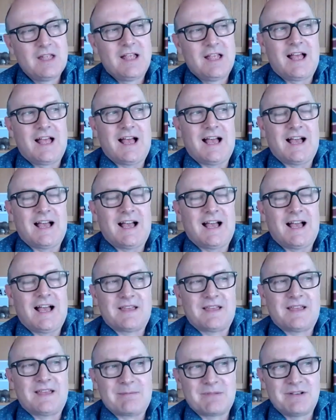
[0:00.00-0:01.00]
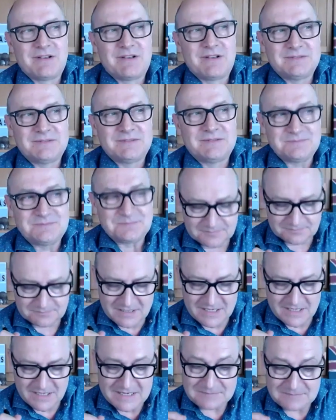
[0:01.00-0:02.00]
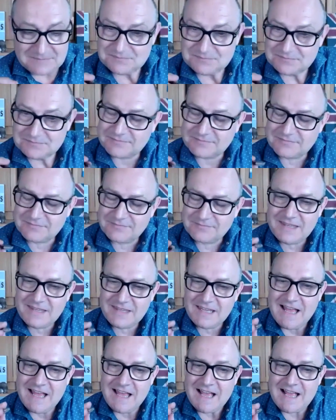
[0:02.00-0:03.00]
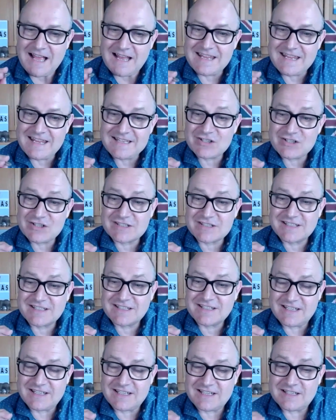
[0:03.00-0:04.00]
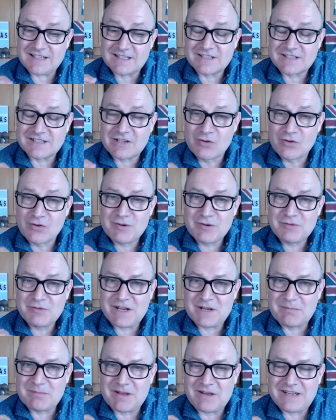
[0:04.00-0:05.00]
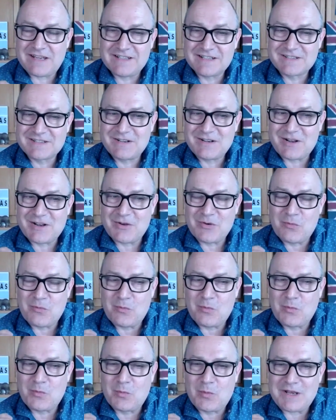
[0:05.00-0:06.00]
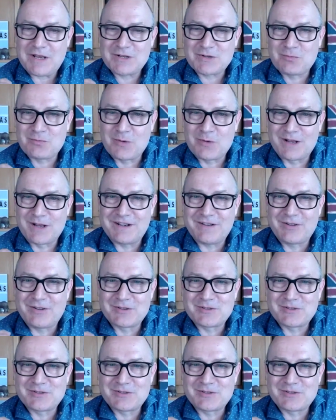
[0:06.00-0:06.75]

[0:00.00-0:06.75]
Hammond and May. And he does this whole routine about, he doesn't know which one on